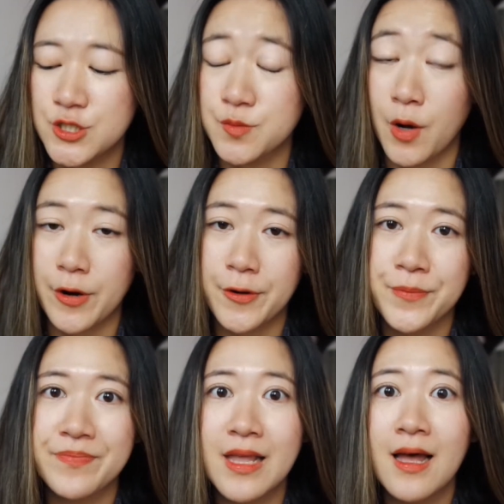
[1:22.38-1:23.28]
tomorrow.
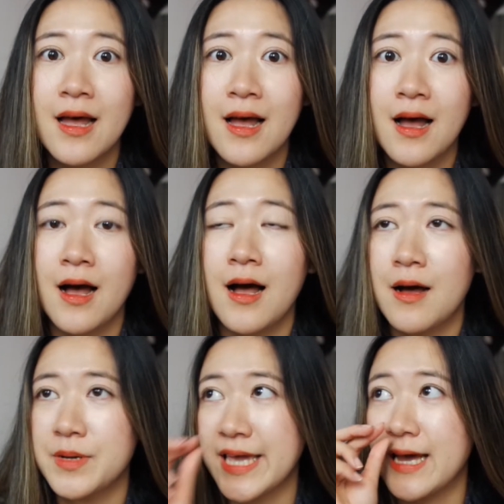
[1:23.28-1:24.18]

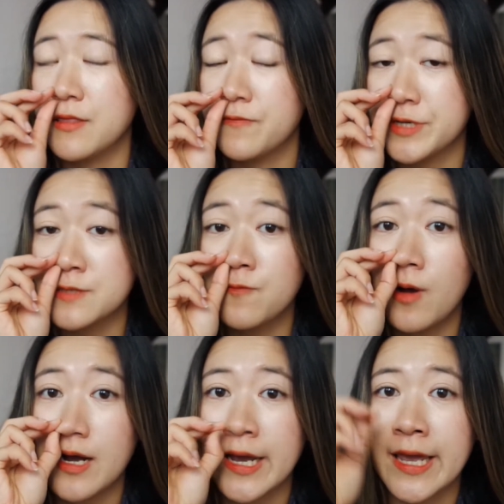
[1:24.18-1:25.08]
But yeah, the reason
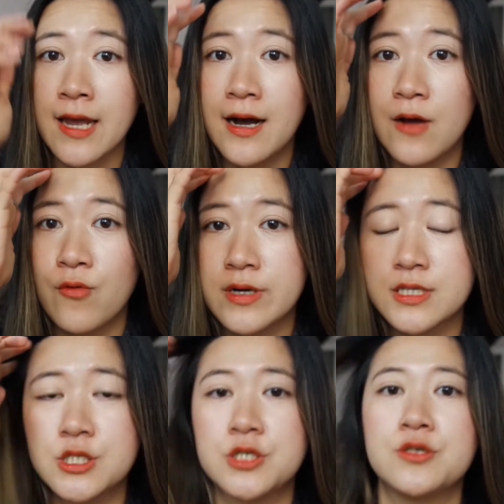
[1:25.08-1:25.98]
why I
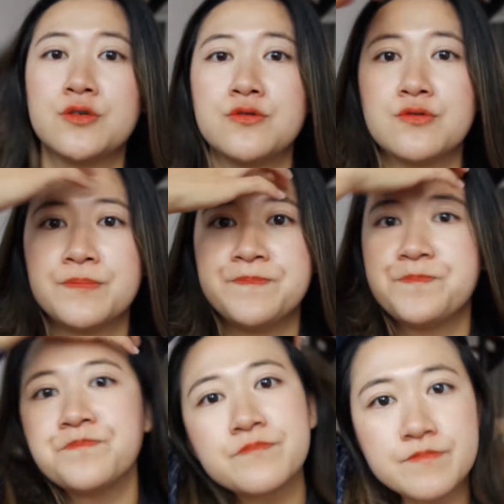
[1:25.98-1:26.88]
wanted to
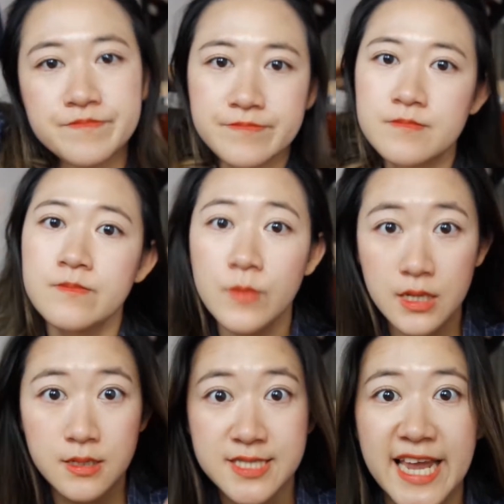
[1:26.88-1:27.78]

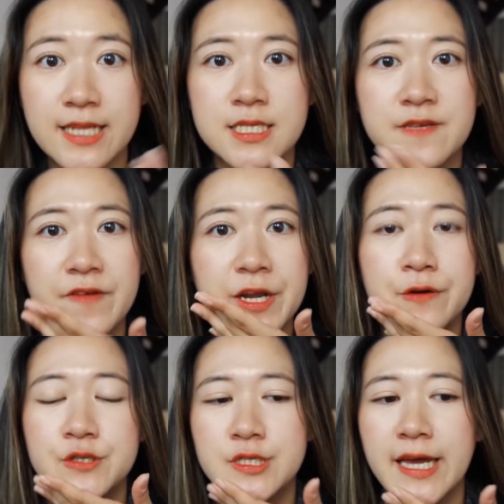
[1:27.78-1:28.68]
take this
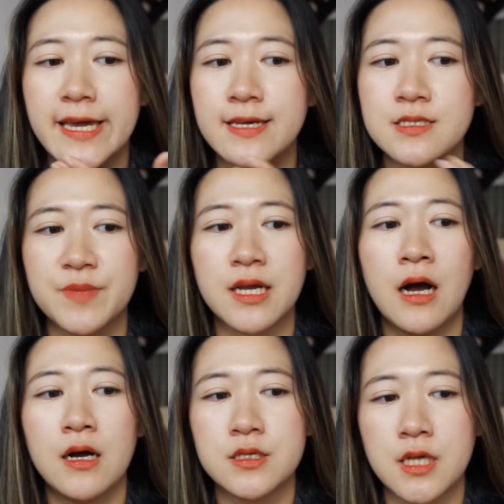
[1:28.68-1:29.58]
video today is
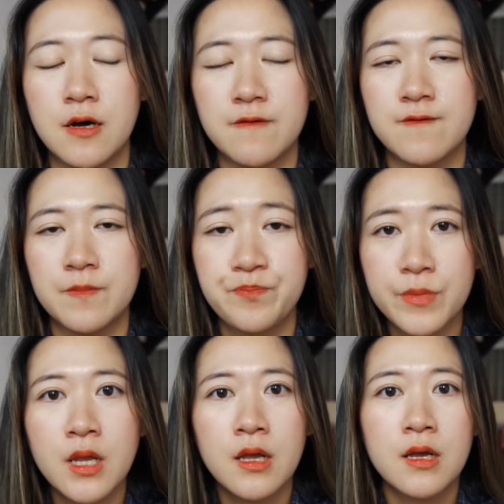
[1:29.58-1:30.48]
because of
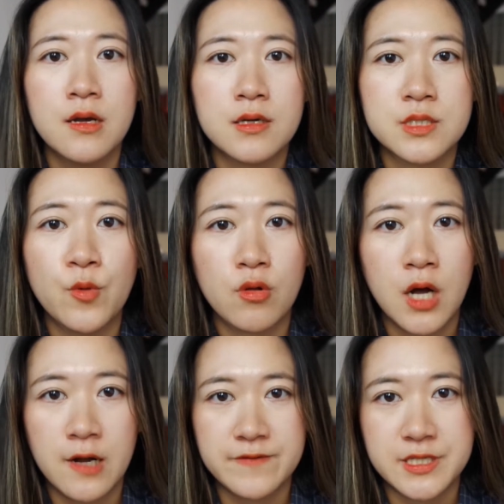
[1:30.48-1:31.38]
a small
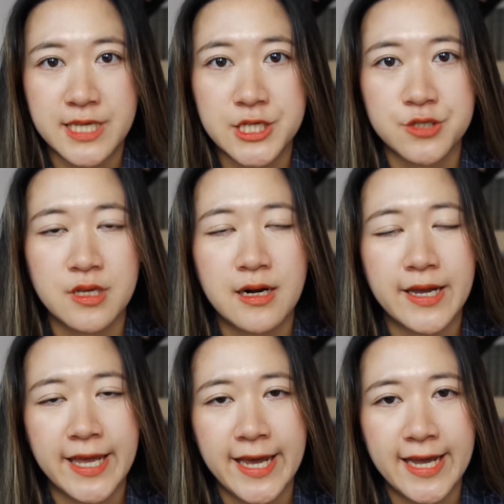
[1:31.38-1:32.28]
conversation that
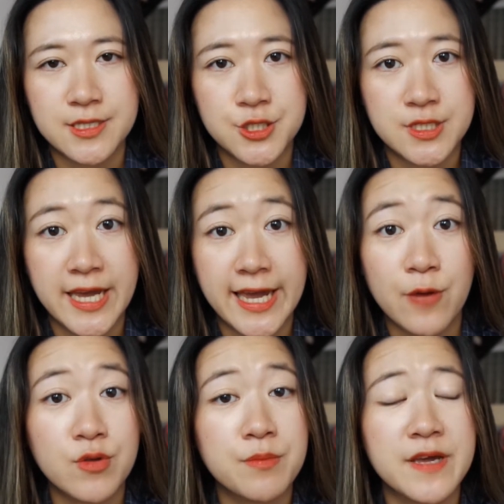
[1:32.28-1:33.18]
I had
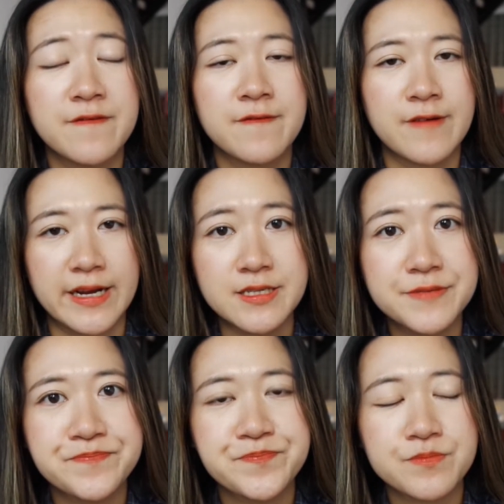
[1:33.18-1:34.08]
today with my friend.
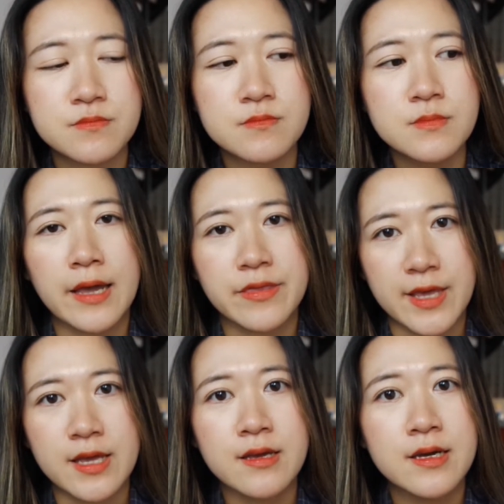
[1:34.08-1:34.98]
I
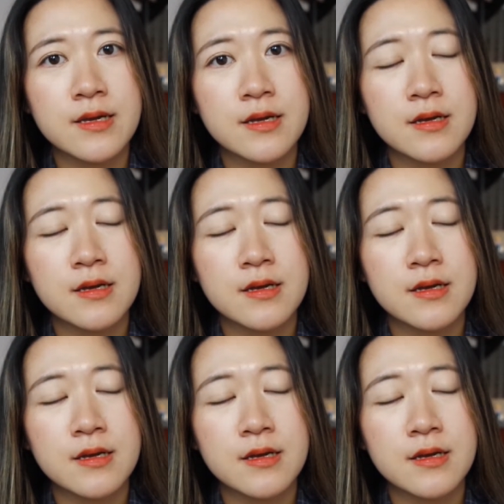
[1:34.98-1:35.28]
think